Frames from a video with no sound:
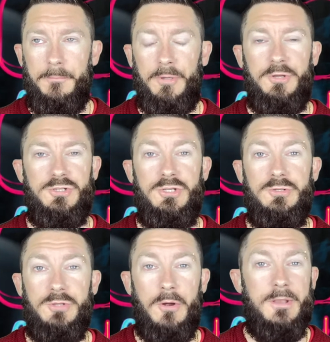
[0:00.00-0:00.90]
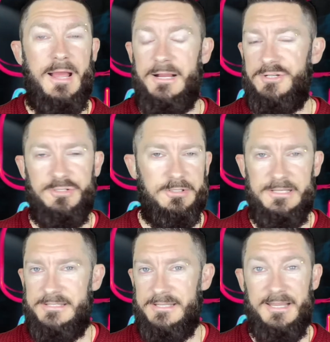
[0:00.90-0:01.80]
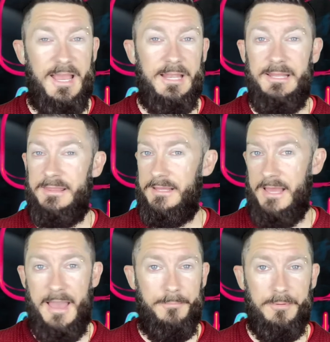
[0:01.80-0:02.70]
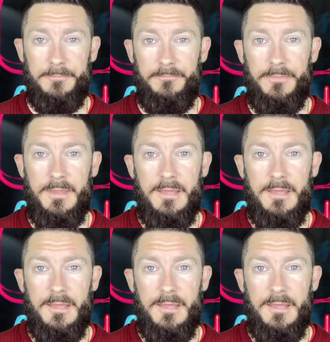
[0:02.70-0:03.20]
because you don't actually see anything happen.